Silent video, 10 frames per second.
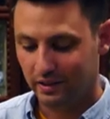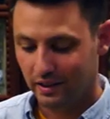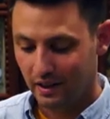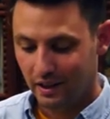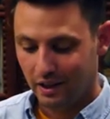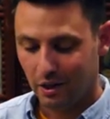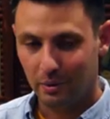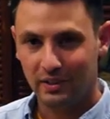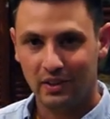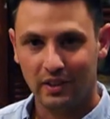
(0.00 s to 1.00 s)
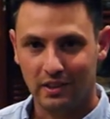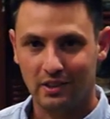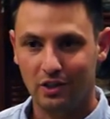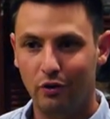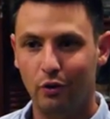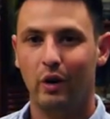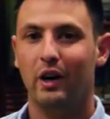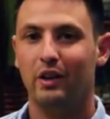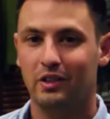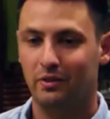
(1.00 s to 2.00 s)
It almost has like a
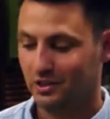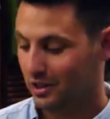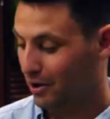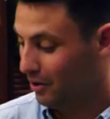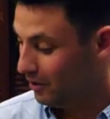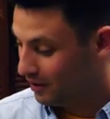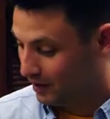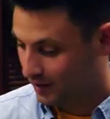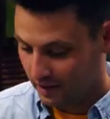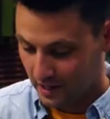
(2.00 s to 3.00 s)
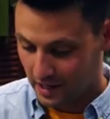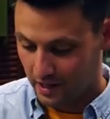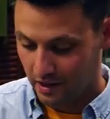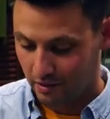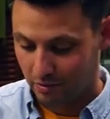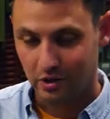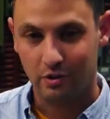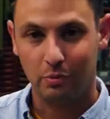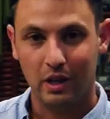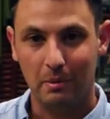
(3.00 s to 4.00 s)
self-awareness of its own, which
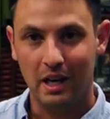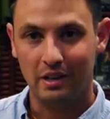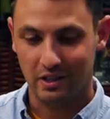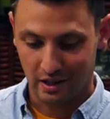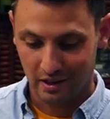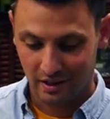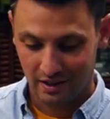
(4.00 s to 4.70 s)
is pretty amazing.